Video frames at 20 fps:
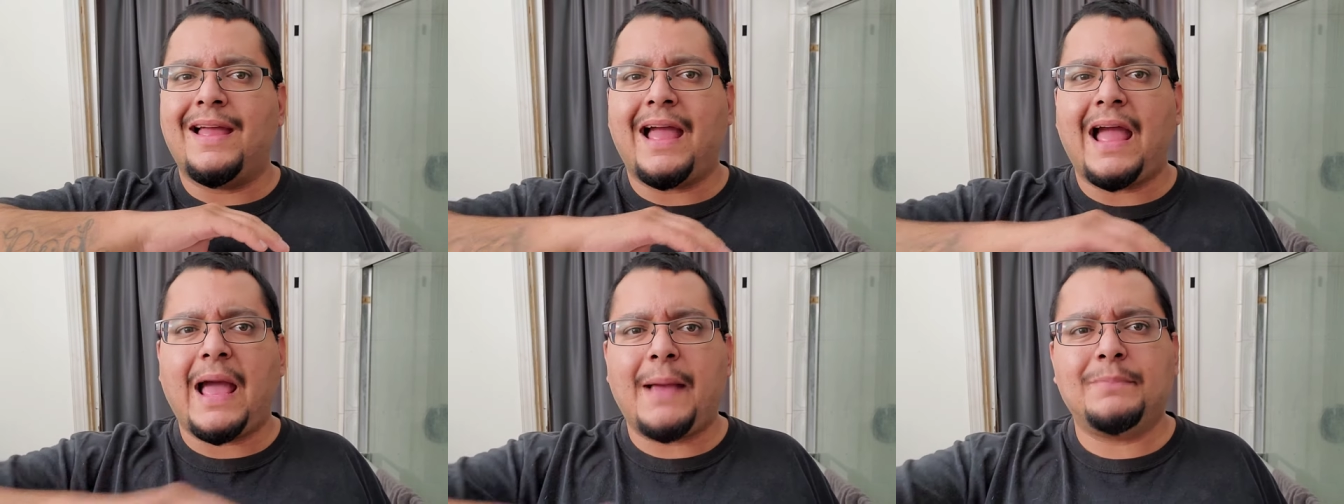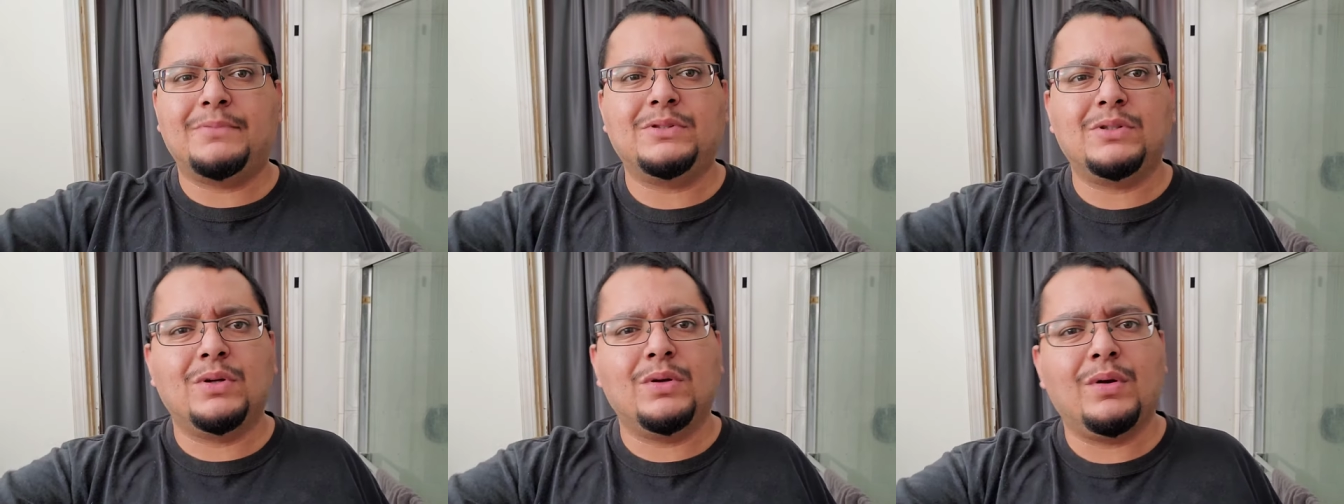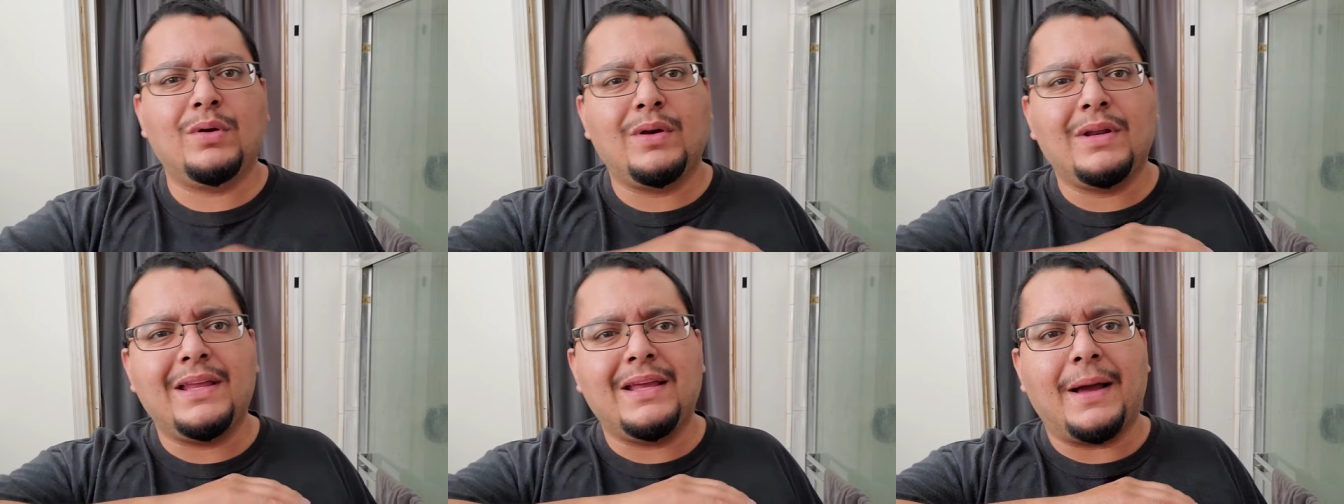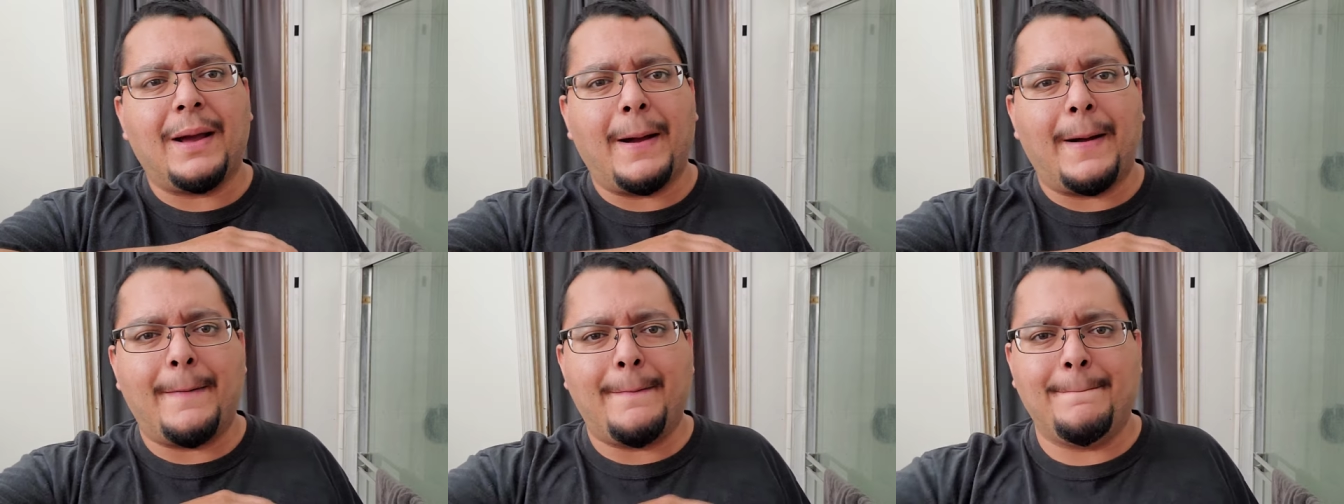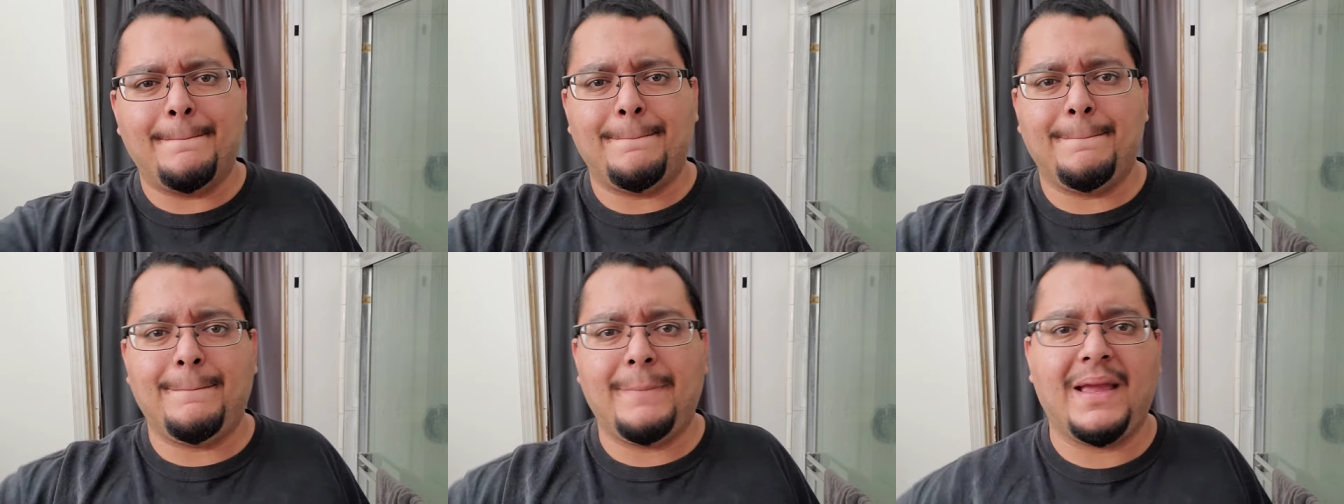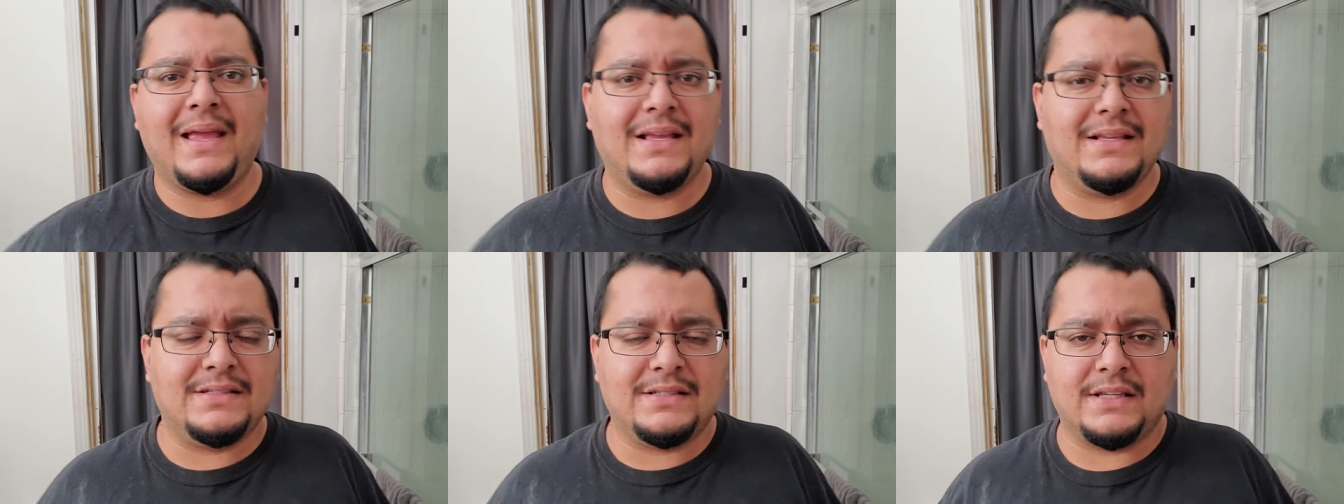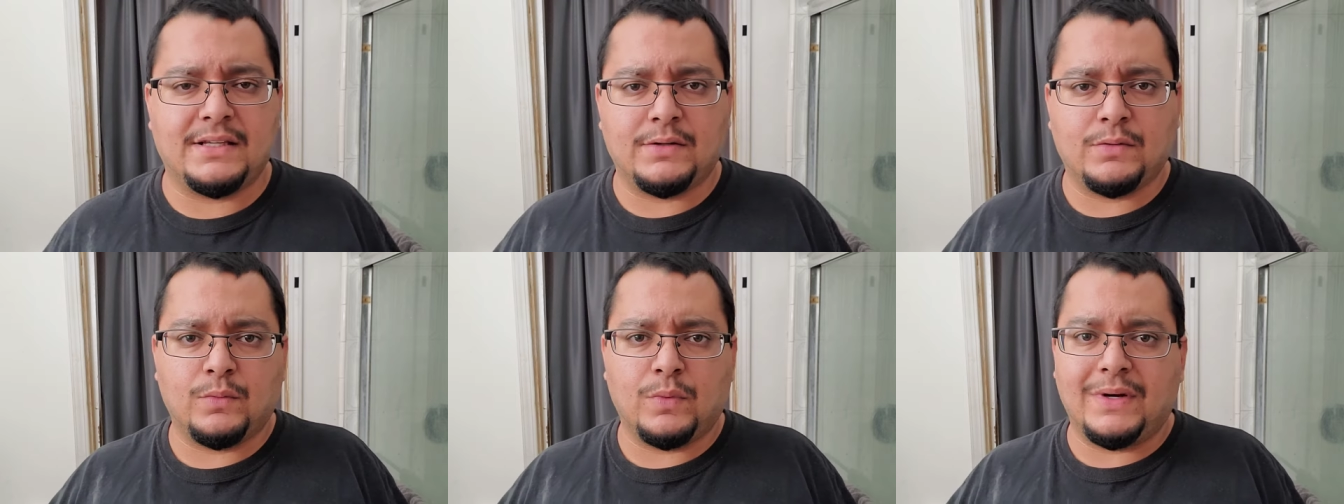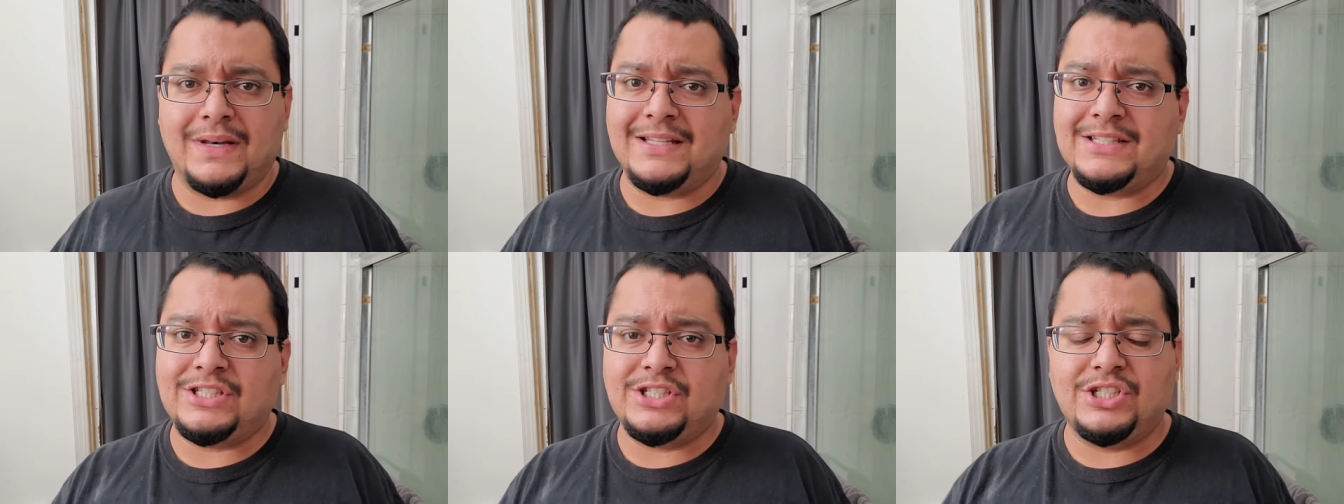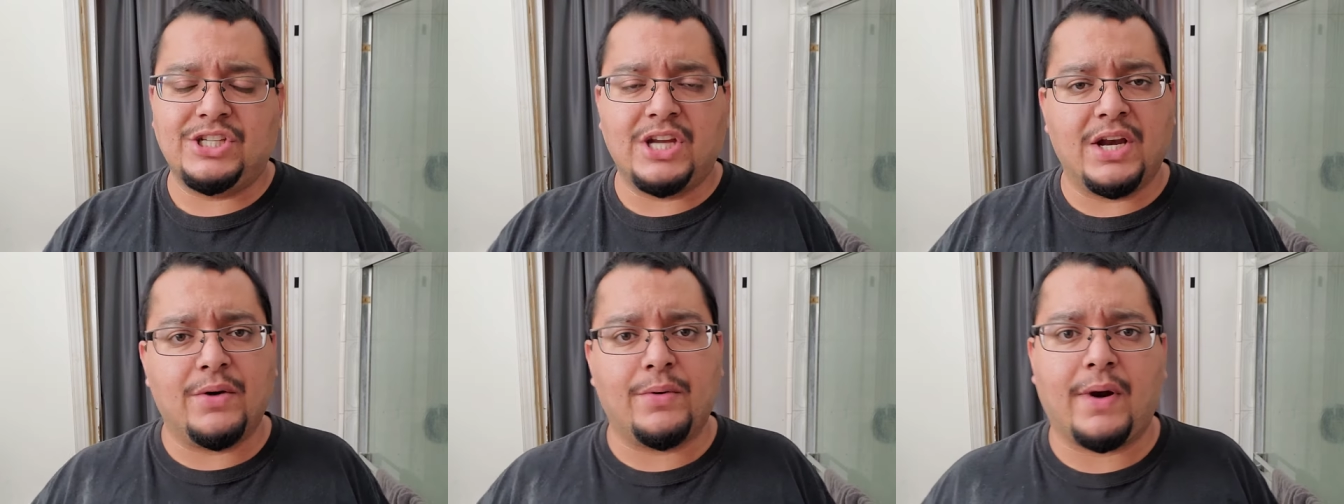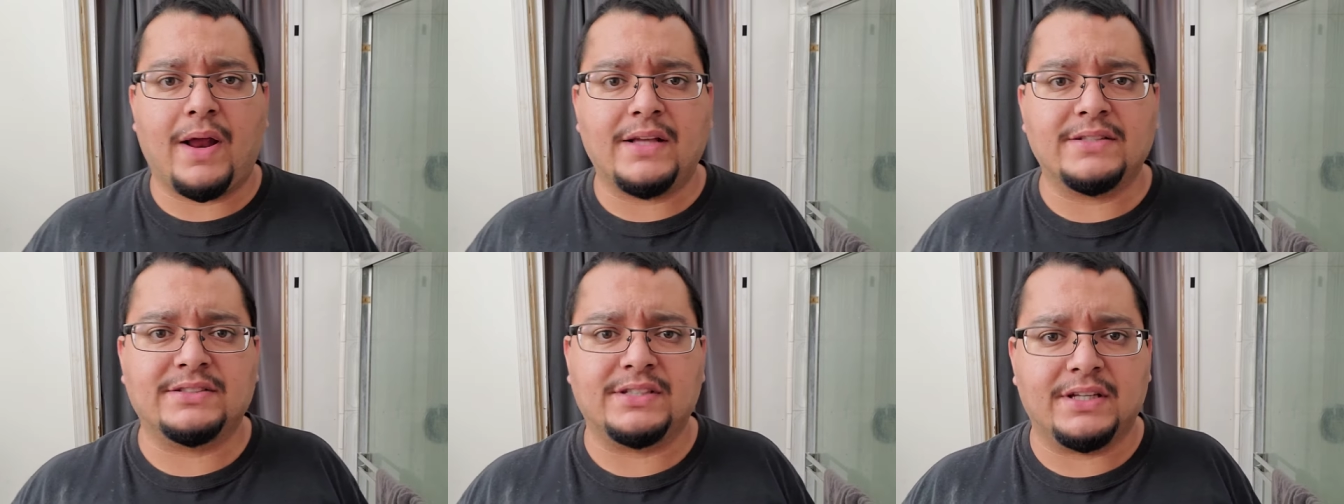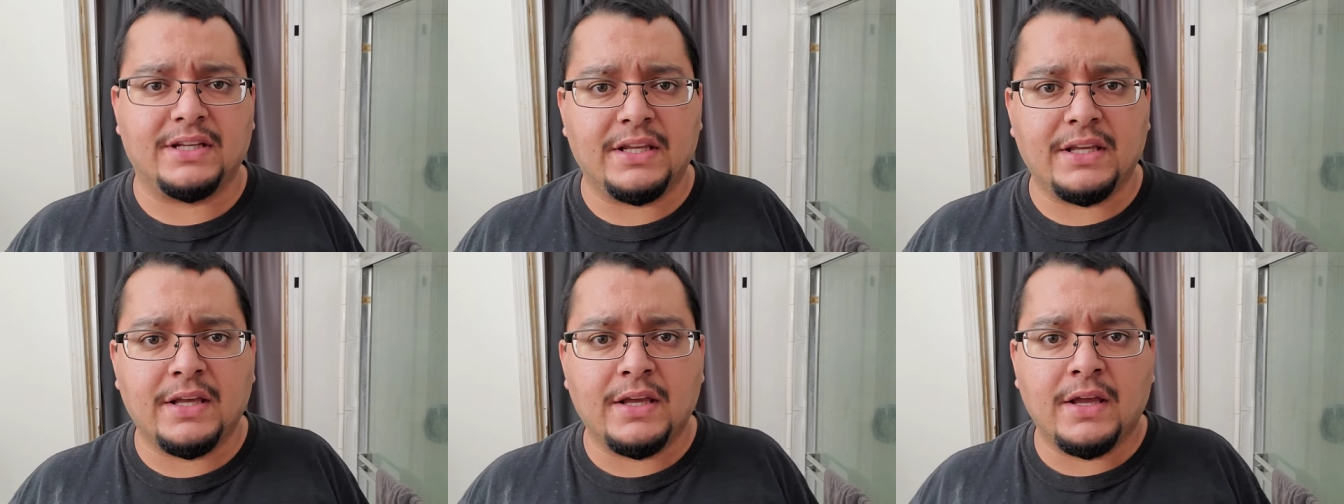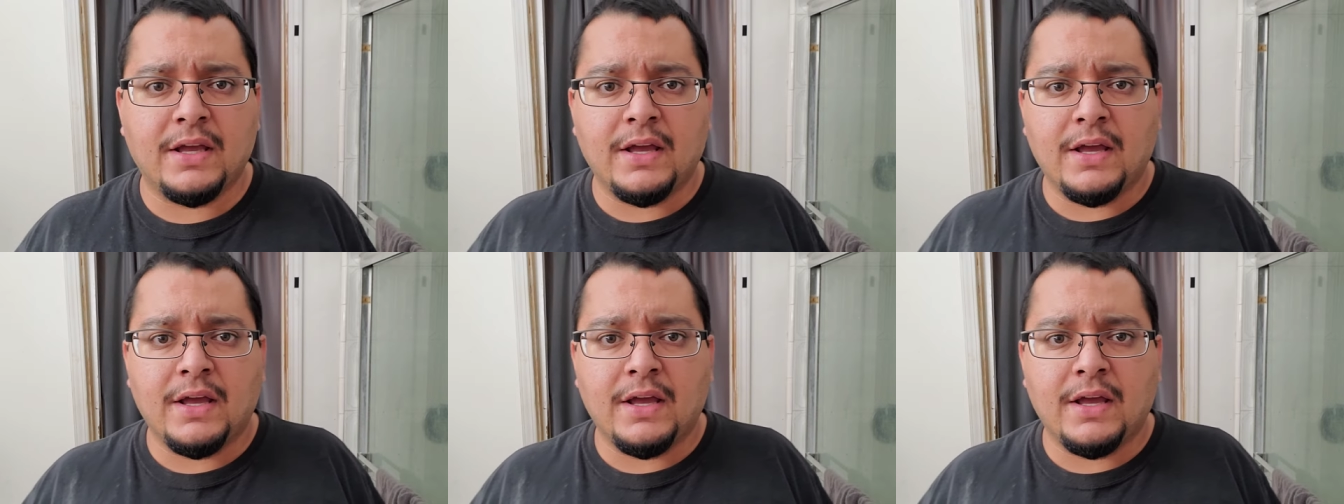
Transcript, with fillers: absolutely amazing with its generosity.